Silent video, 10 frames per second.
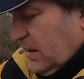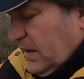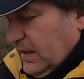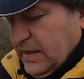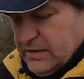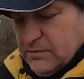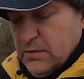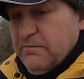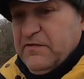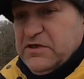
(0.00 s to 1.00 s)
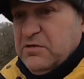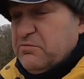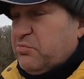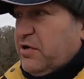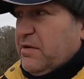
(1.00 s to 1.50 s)
and I'm fishing
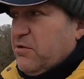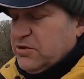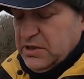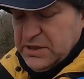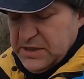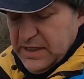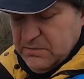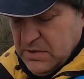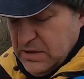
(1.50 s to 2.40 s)
pretty much the same